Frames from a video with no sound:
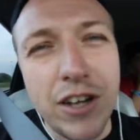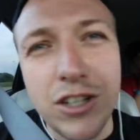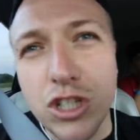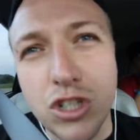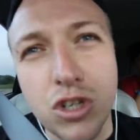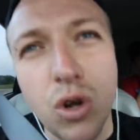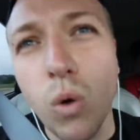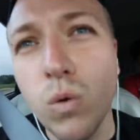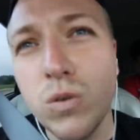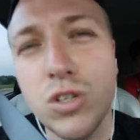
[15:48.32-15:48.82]
I
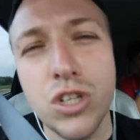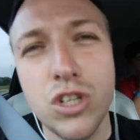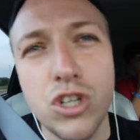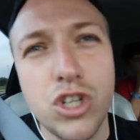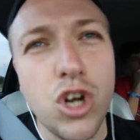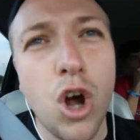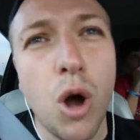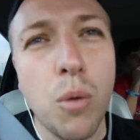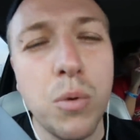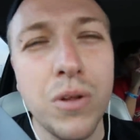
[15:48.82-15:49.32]
just go to the
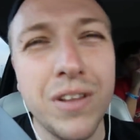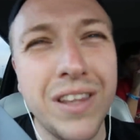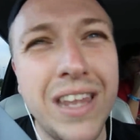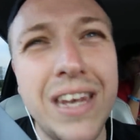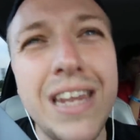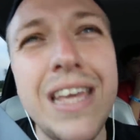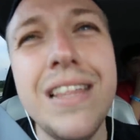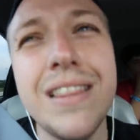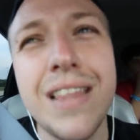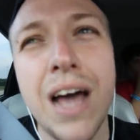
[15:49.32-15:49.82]
shop, will
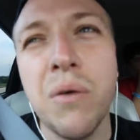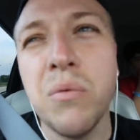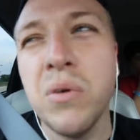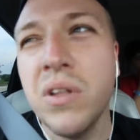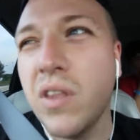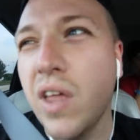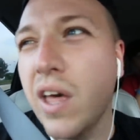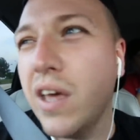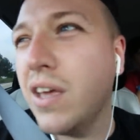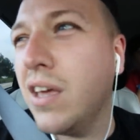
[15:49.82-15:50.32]
they need that,
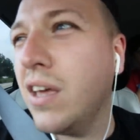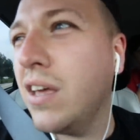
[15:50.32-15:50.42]
will they?